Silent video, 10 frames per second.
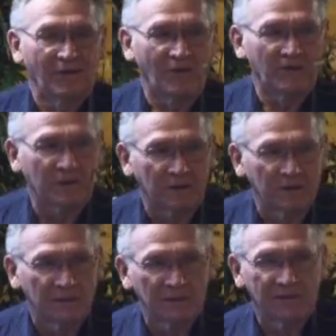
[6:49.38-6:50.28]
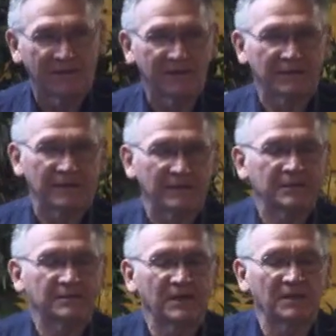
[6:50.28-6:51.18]
over
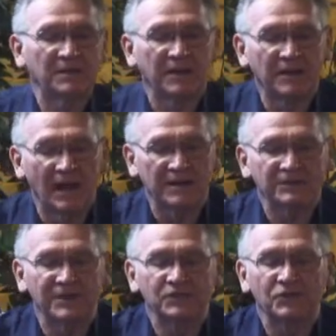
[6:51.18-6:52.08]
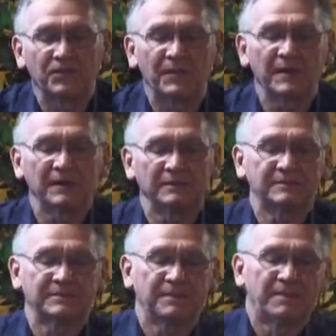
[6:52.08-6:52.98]
some non-essential
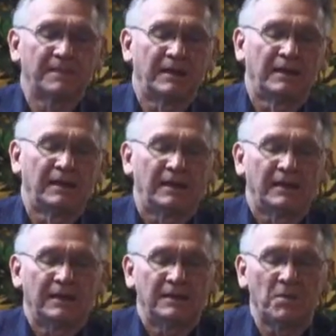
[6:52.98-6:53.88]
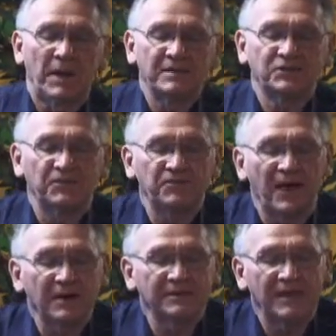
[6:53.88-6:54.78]
things. Nebraska
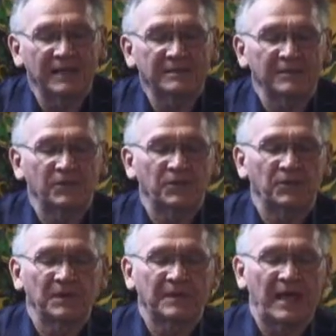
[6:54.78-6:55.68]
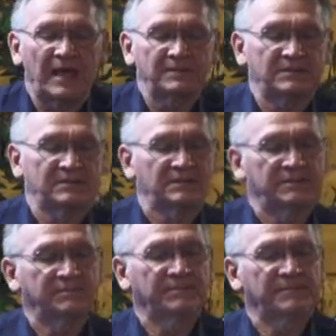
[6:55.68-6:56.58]
followed 1903,
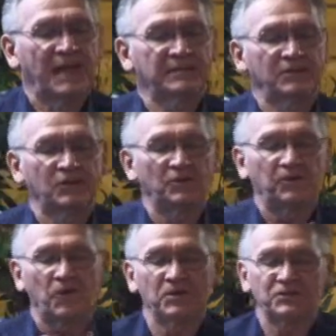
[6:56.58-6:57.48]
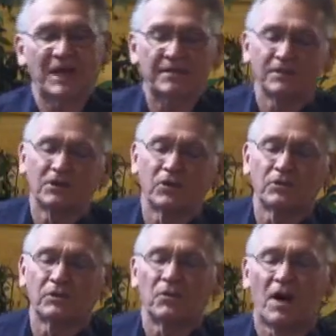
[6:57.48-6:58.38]
Kansas, 1904, South
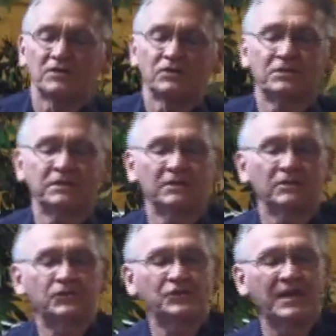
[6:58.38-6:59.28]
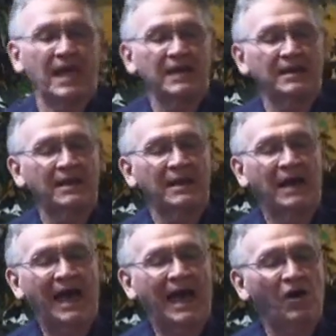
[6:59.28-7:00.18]
Dakota, Washington, Louisiana,
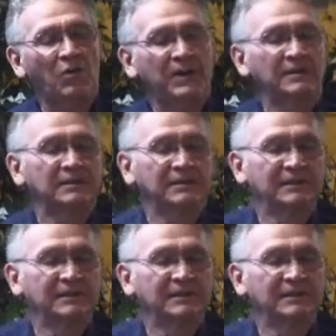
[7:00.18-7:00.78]
Iowa,